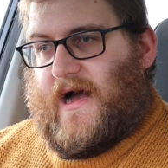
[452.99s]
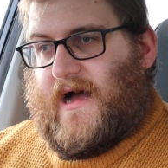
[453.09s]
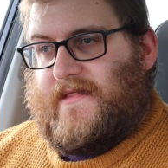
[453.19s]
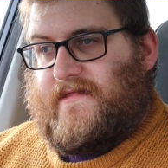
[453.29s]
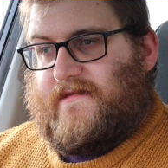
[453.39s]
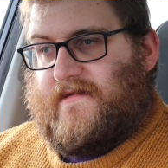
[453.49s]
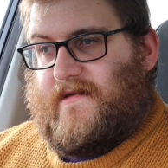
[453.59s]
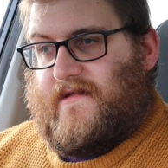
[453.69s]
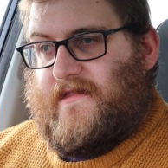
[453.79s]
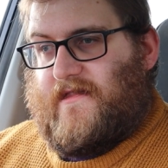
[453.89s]
and
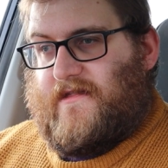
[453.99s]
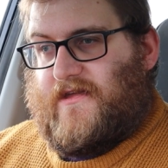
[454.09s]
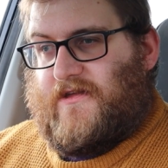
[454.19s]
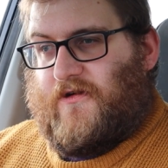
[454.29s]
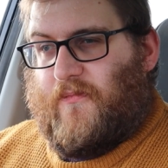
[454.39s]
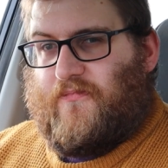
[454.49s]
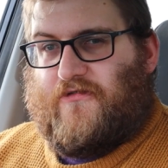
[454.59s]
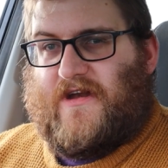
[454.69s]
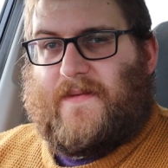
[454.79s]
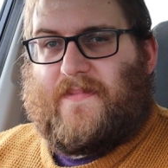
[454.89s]
you know,
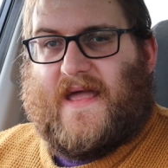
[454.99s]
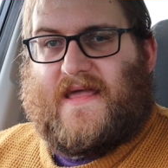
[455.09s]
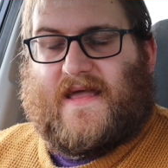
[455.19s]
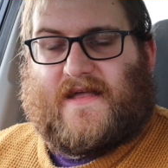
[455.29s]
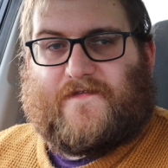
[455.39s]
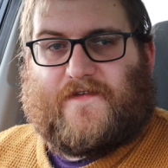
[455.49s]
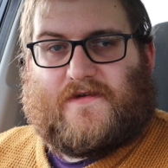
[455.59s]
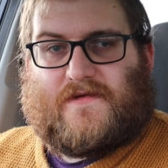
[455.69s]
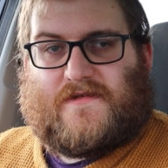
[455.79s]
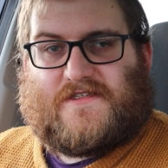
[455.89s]
prepaying
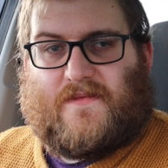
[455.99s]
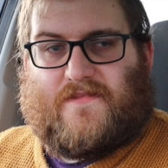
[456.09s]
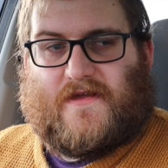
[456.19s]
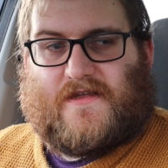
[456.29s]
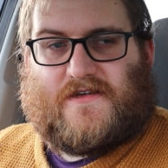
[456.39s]
for something.